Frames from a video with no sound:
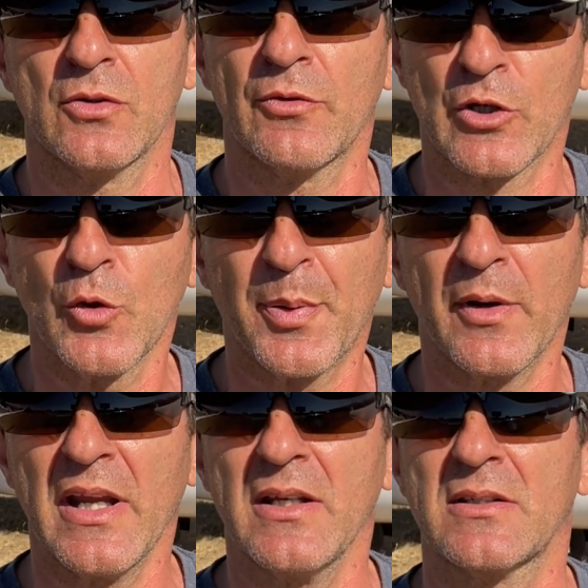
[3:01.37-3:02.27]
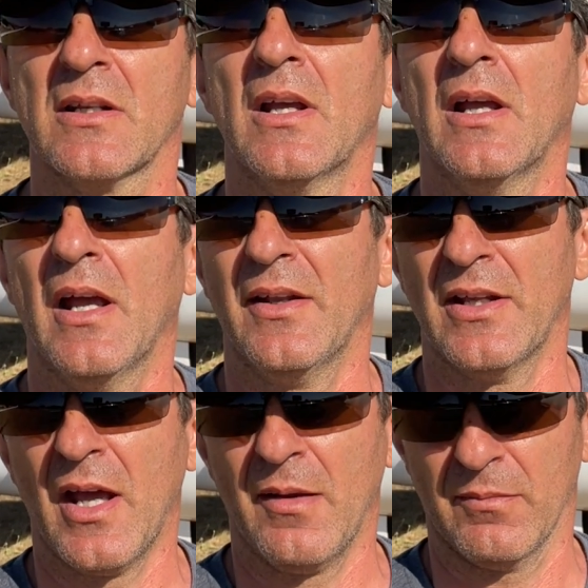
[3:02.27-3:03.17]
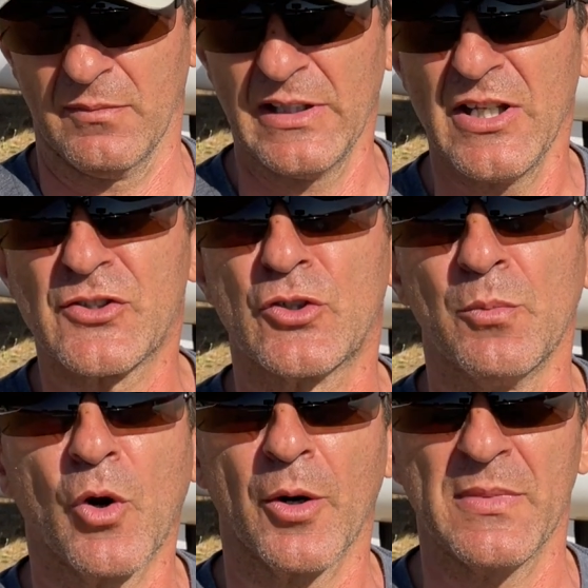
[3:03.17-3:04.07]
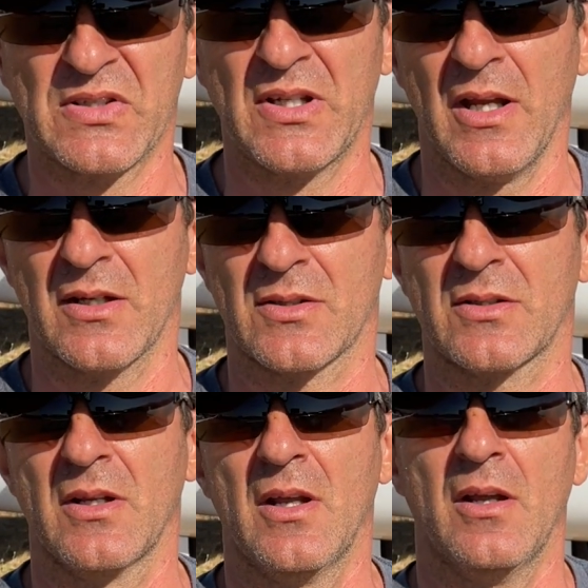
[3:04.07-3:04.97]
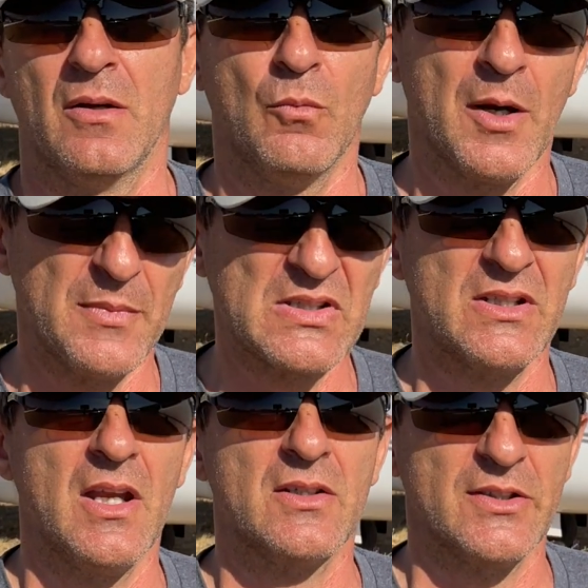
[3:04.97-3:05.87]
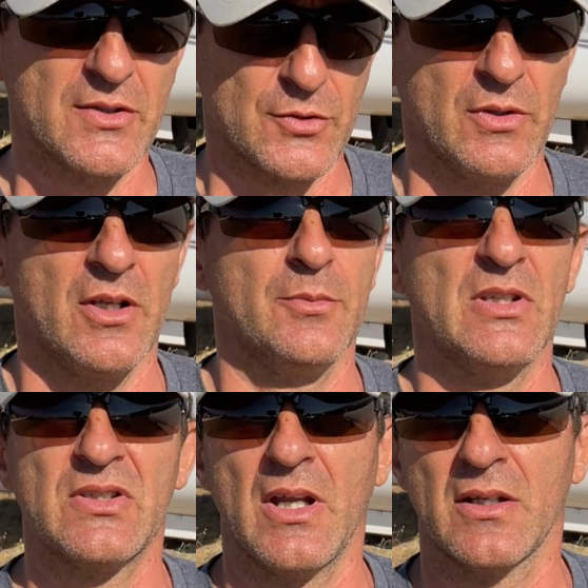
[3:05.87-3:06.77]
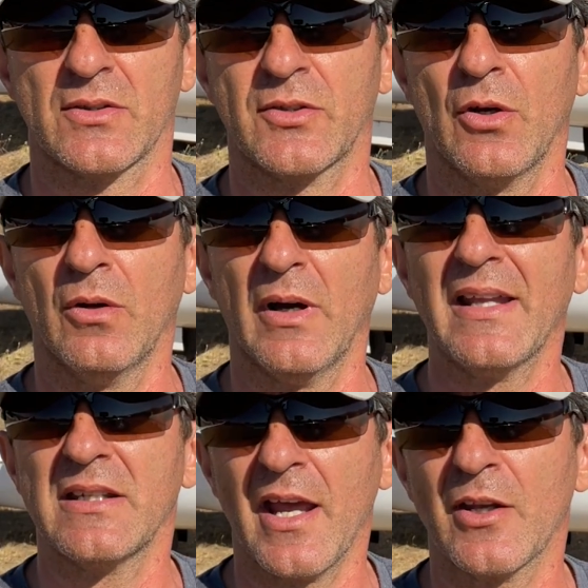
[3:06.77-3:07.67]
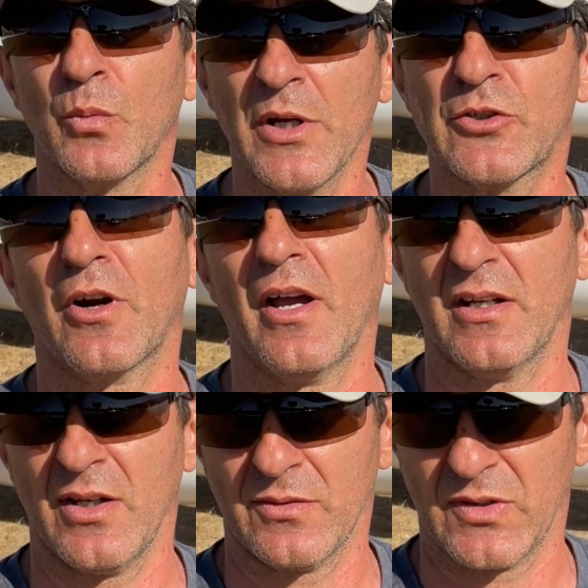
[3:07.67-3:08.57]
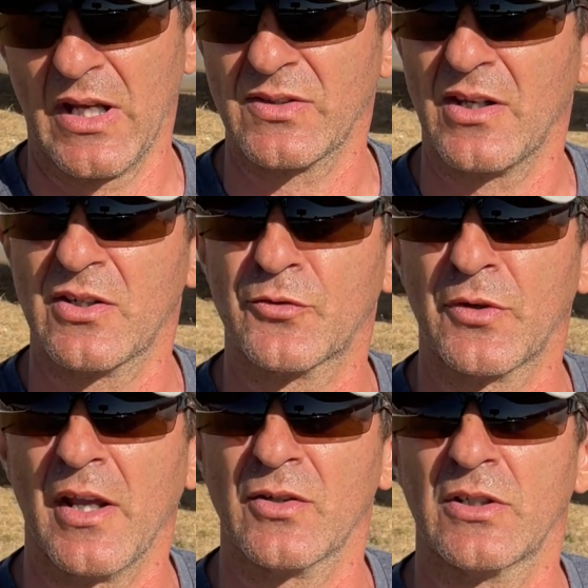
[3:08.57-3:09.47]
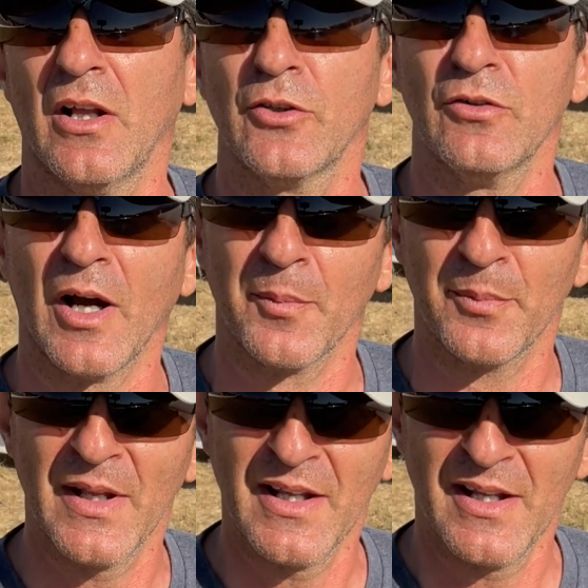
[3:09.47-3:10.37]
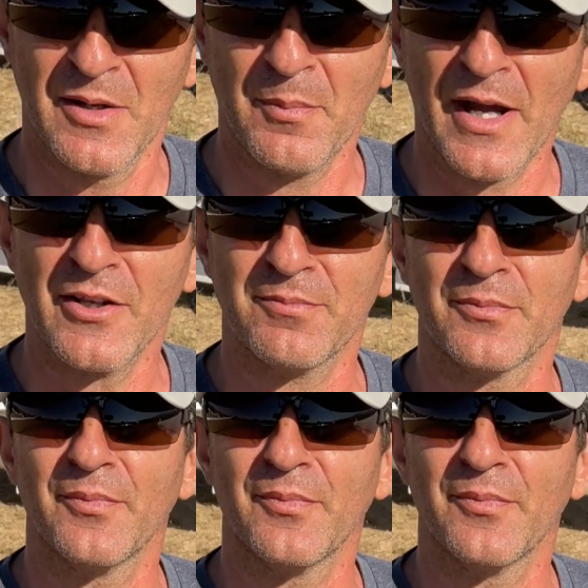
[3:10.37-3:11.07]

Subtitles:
to recuperate, and that leads to more mistakes. One mistake leads to another mistake. So at the end, we tried, as I tried to tell you, my